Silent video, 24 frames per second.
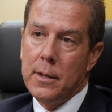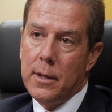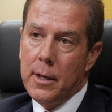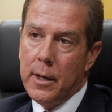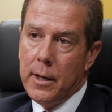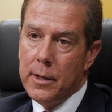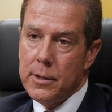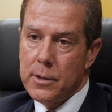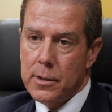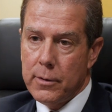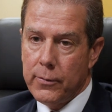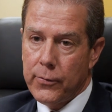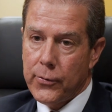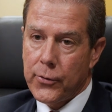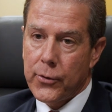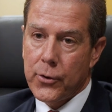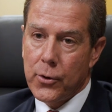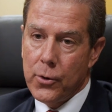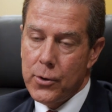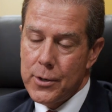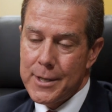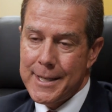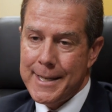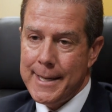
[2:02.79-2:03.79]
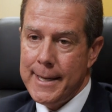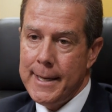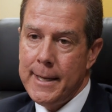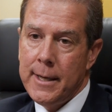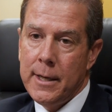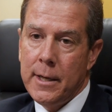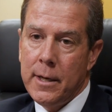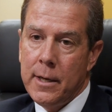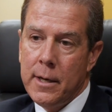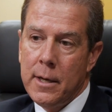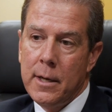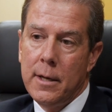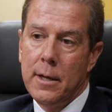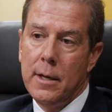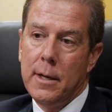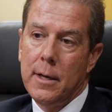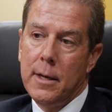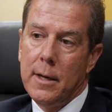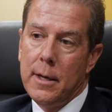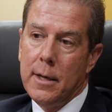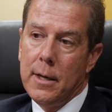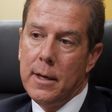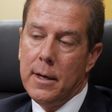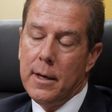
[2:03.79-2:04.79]
the age of 13.
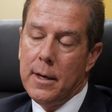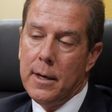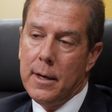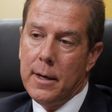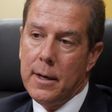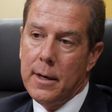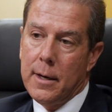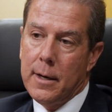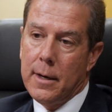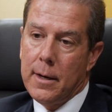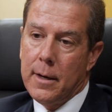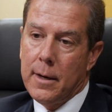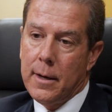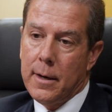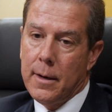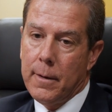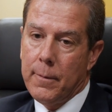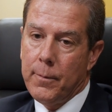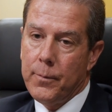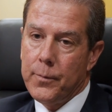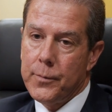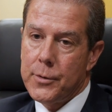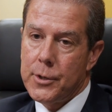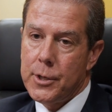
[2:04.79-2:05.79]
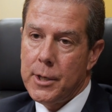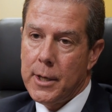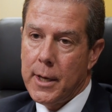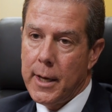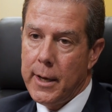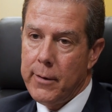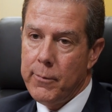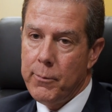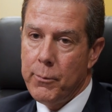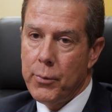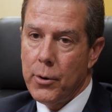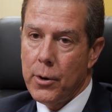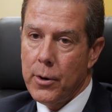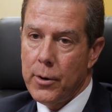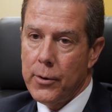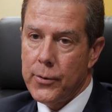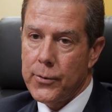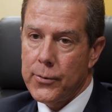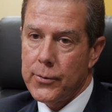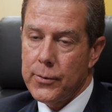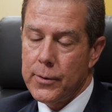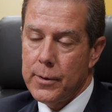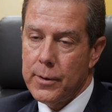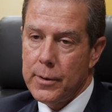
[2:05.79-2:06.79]
Um, she gave
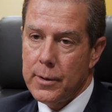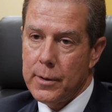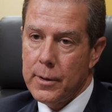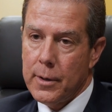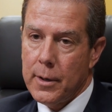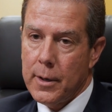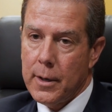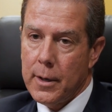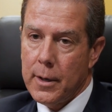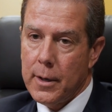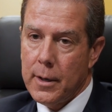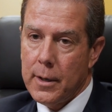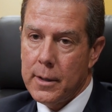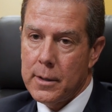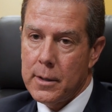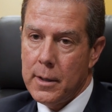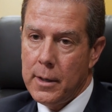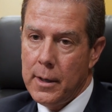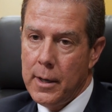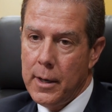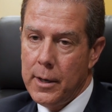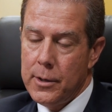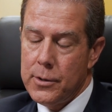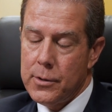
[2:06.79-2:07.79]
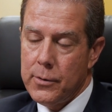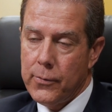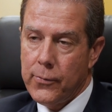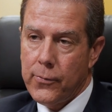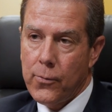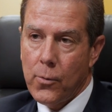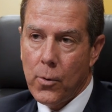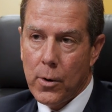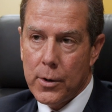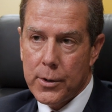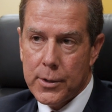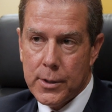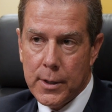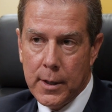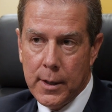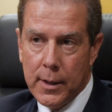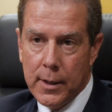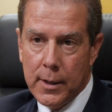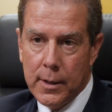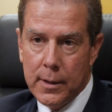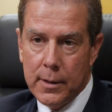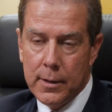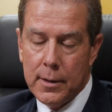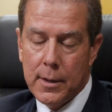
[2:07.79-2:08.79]
birth uh, at the age of
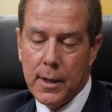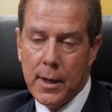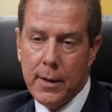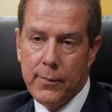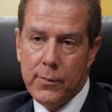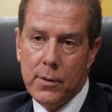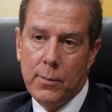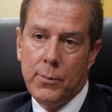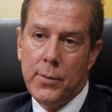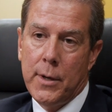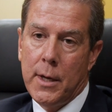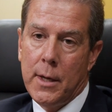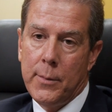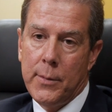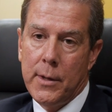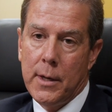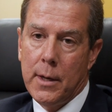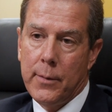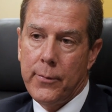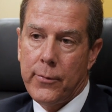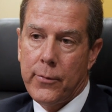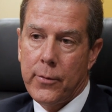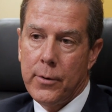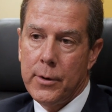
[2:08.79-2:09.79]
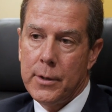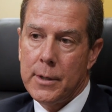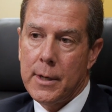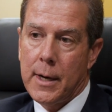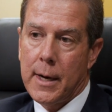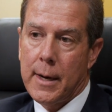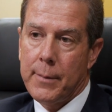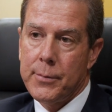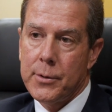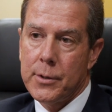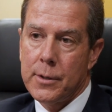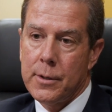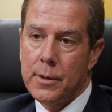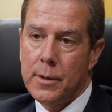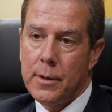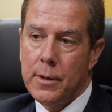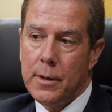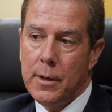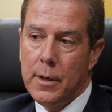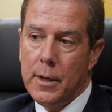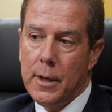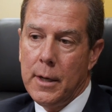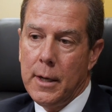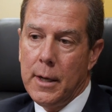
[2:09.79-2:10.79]
14, gave the baby up for adoption.
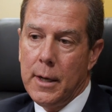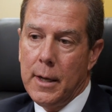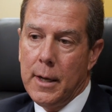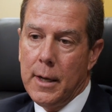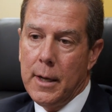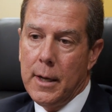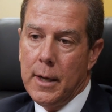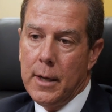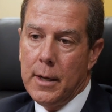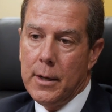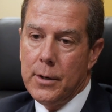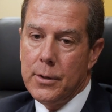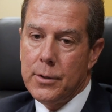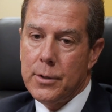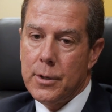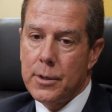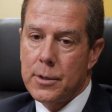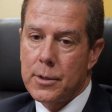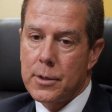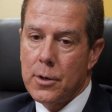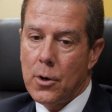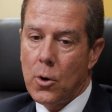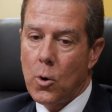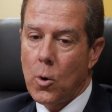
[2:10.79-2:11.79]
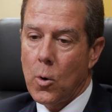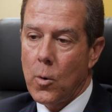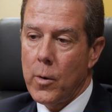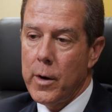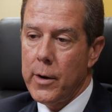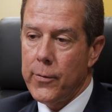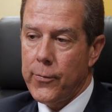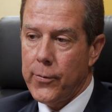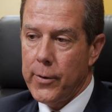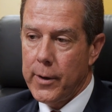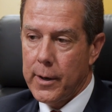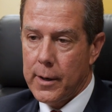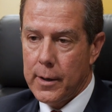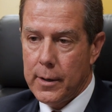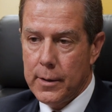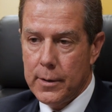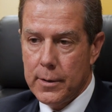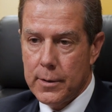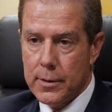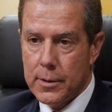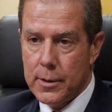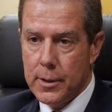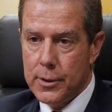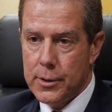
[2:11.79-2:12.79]
Just a horrific
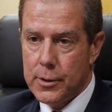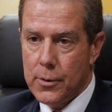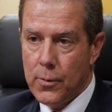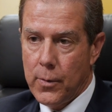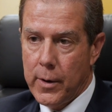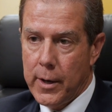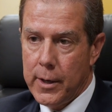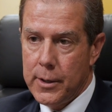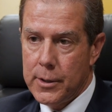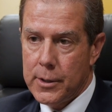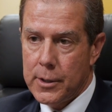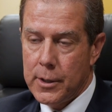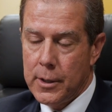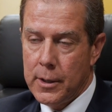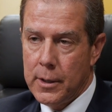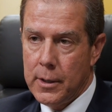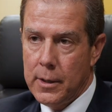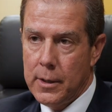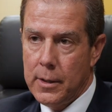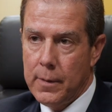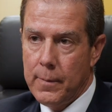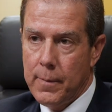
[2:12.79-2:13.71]
situation.